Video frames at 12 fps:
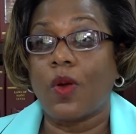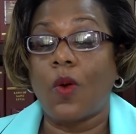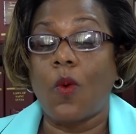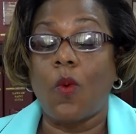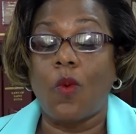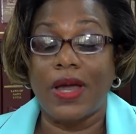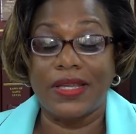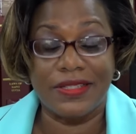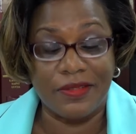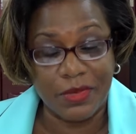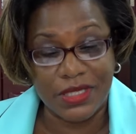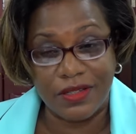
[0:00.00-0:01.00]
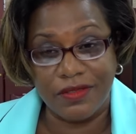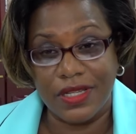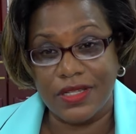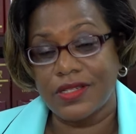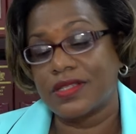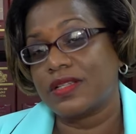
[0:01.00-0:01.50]
quite a bit of
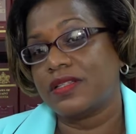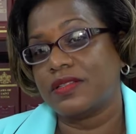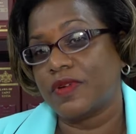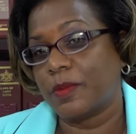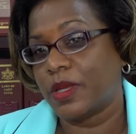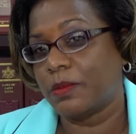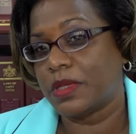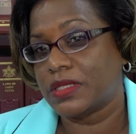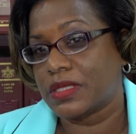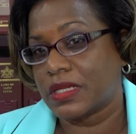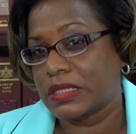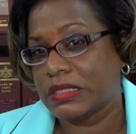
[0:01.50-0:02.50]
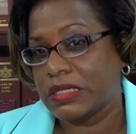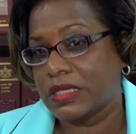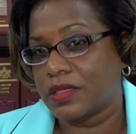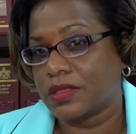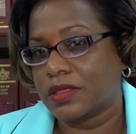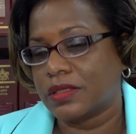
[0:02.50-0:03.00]
legislative amendments
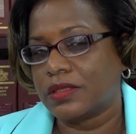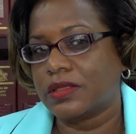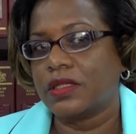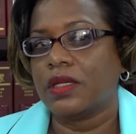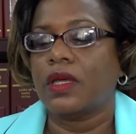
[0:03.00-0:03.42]
undertaken.